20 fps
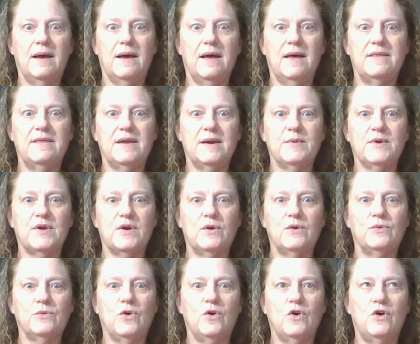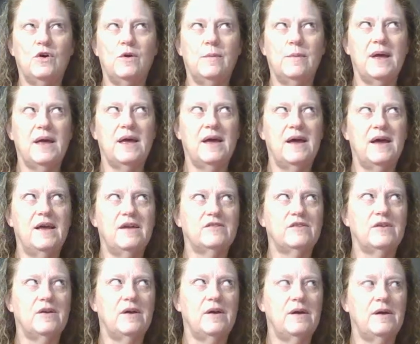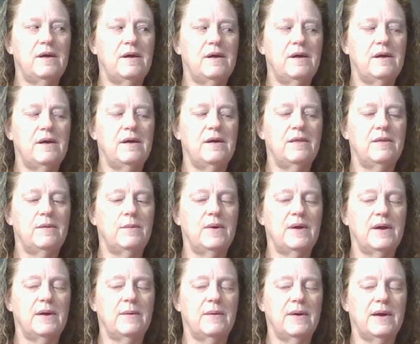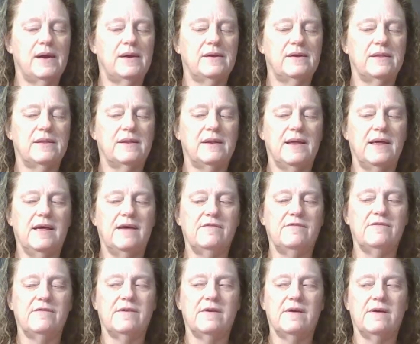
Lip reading: And then I'm going to roll my eyes all the way around to the left.